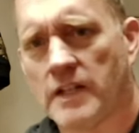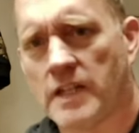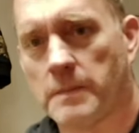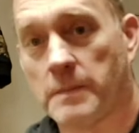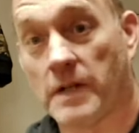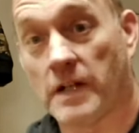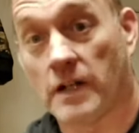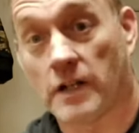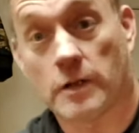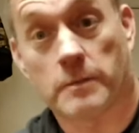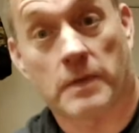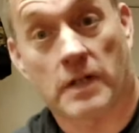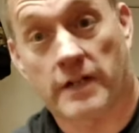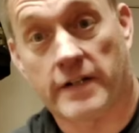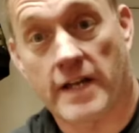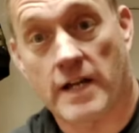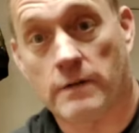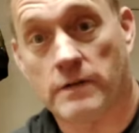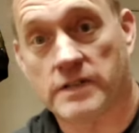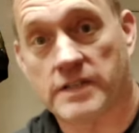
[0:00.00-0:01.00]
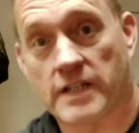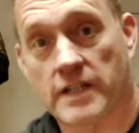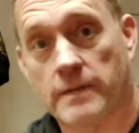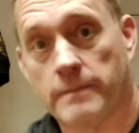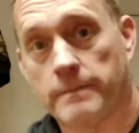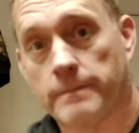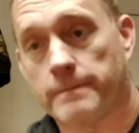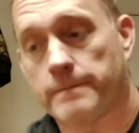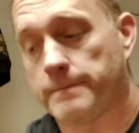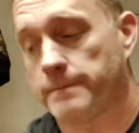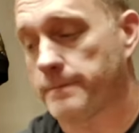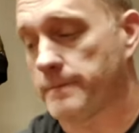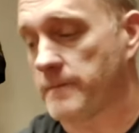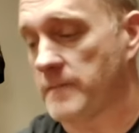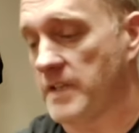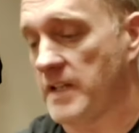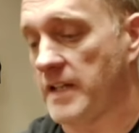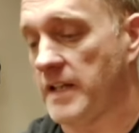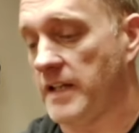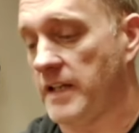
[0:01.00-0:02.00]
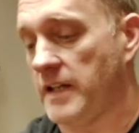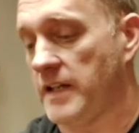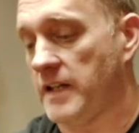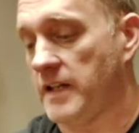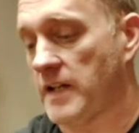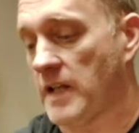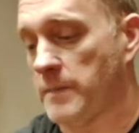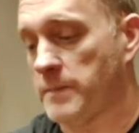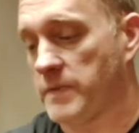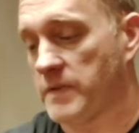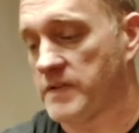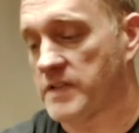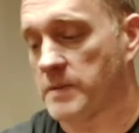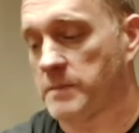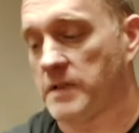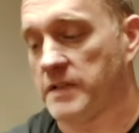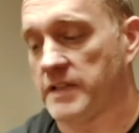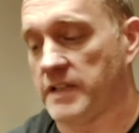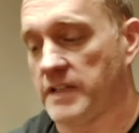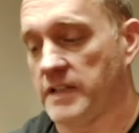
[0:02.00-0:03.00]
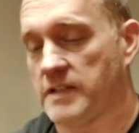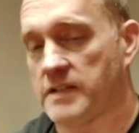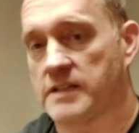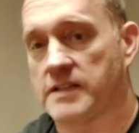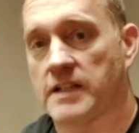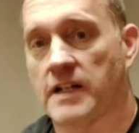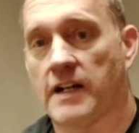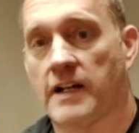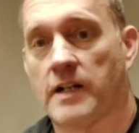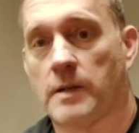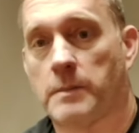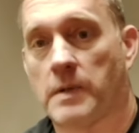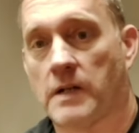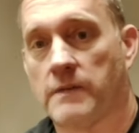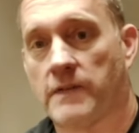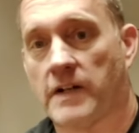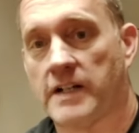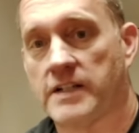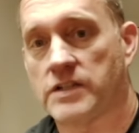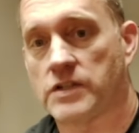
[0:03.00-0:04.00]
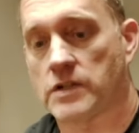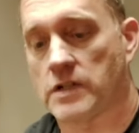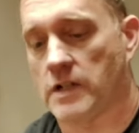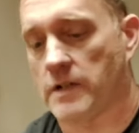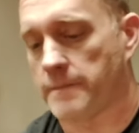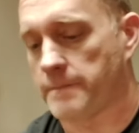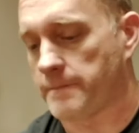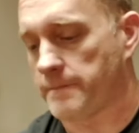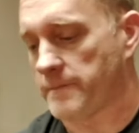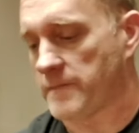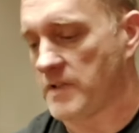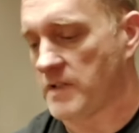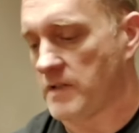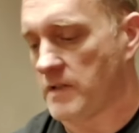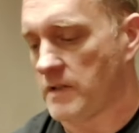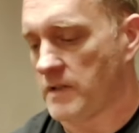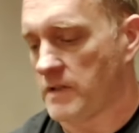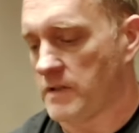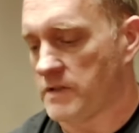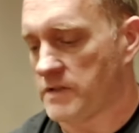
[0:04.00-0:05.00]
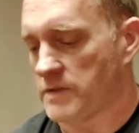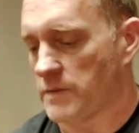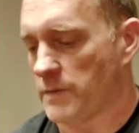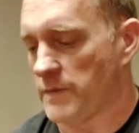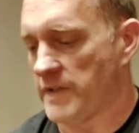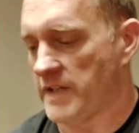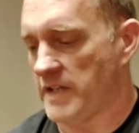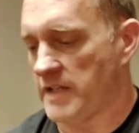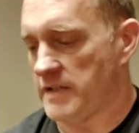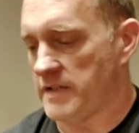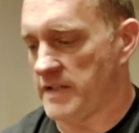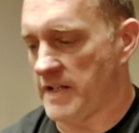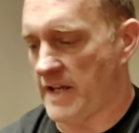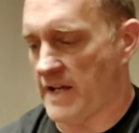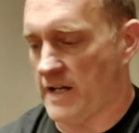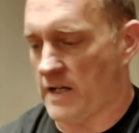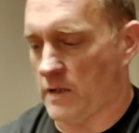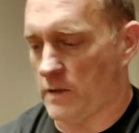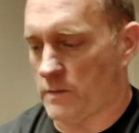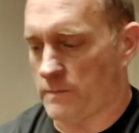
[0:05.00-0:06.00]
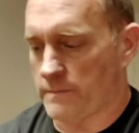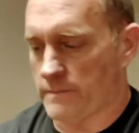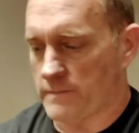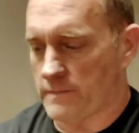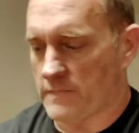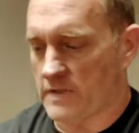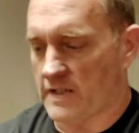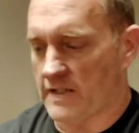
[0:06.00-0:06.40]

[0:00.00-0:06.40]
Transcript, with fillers: I get my 100 mile an hour tape and I put some on the inside of my vice jaw so that now